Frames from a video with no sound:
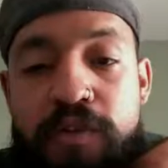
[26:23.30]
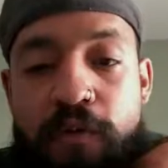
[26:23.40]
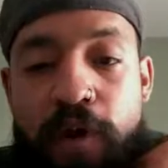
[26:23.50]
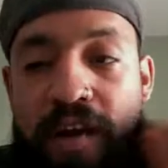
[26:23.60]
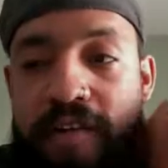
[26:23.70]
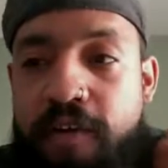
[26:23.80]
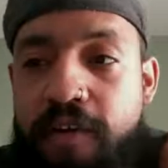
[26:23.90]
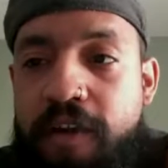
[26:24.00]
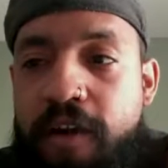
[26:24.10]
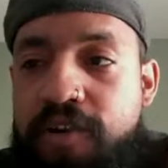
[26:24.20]
the rides
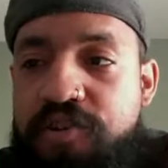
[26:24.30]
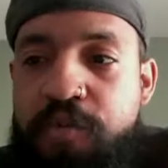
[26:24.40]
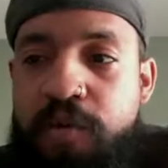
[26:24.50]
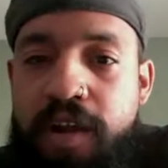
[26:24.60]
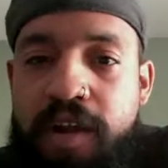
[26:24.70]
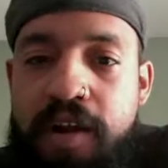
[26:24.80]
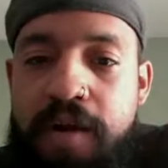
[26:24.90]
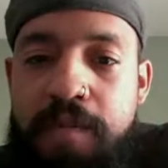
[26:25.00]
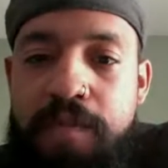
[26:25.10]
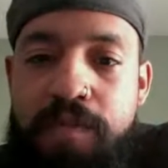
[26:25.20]
there are just pretty
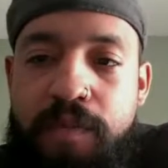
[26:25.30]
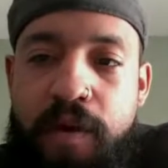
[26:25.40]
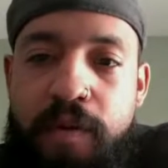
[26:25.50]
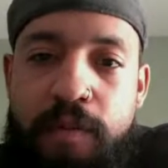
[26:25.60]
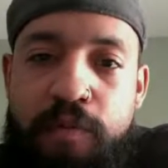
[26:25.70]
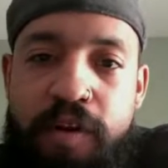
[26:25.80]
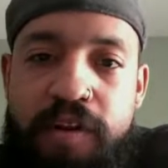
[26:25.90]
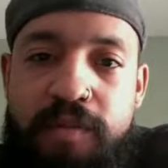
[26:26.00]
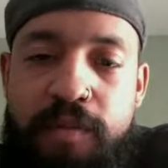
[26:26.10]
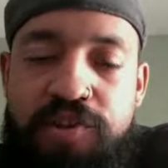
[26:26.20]
are
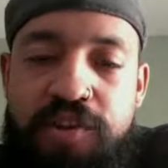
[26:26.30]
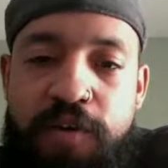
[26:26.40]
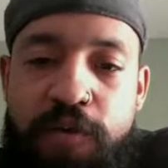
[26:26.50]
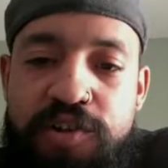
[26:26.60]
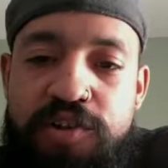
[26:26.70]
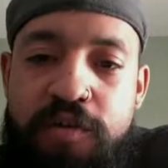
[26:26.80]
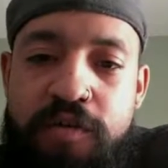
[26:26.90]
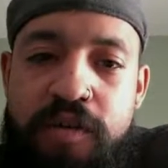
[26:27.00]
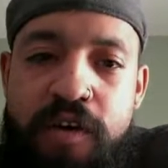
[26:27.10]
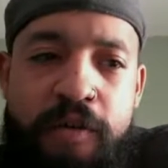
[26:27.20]
pretty much the
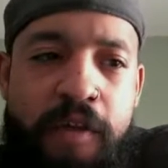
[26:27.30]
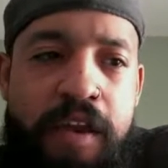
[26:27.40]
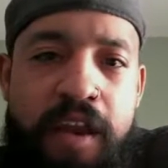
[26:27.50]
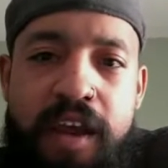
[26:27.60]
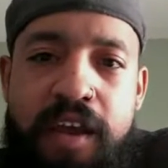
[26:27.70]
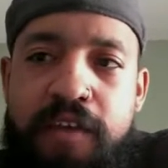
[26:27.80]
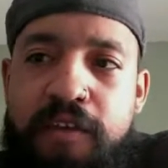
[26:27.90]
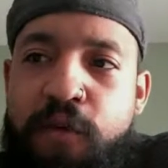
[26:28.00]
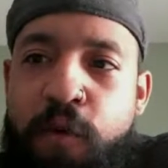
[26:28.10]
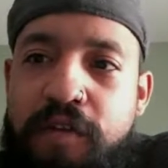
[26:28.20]
originals, other than like
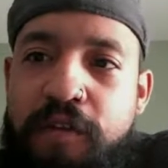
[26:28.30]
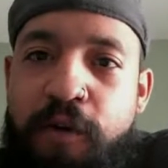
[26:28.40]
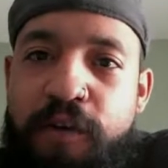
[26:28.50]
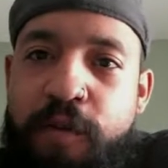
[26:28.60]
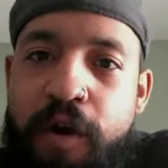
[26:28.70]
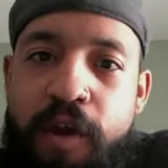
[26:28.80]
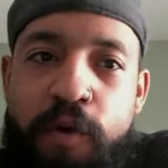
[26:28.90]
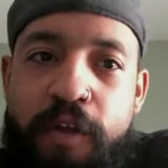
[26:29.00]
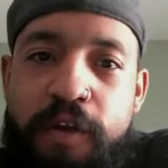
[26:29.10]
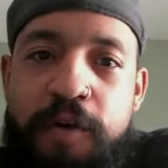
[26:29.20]
Toy Story is probably
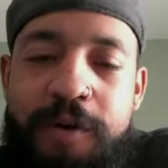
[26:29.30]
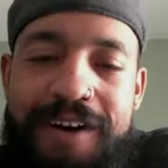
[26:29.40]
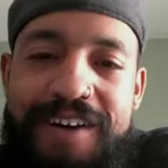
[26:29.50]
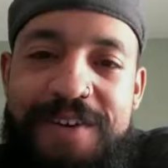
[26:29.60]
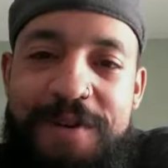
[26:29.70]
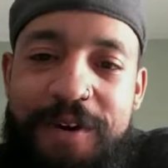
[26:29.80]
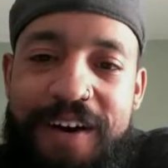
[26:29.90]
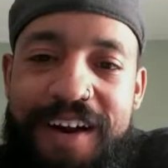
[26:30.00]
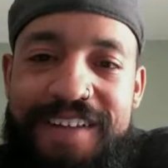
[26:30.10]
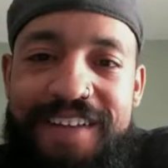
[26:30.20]
one of the newer
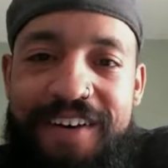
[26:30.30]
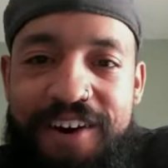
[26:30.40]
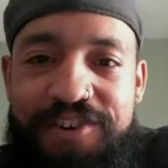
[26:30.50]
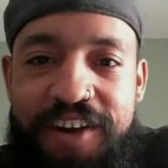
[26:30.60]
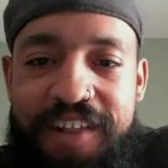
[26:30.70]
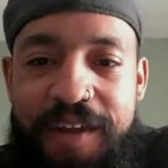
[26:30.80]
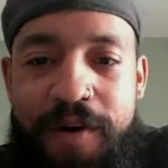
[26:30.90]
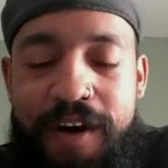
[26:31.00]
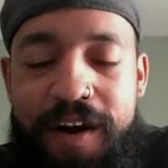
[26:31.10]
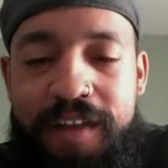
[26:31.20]
rides that are actually at that
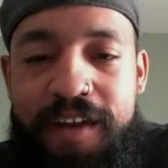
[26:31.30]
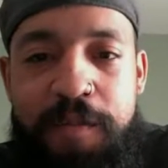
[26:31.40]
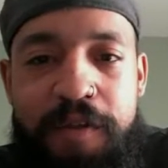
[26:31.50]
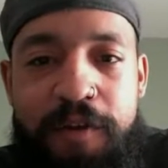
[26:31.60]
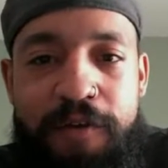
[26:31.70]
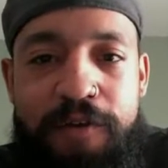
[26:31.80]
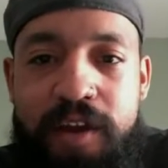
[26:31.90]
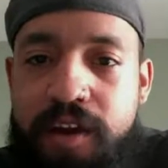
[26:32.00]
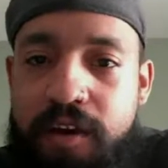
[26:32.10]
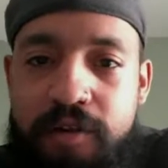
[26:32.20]
park, and that's been there for
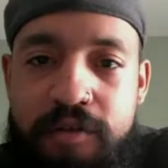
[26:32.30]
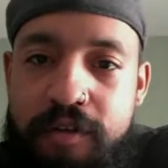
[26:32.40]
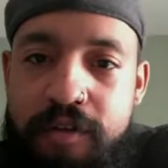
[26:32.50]
years.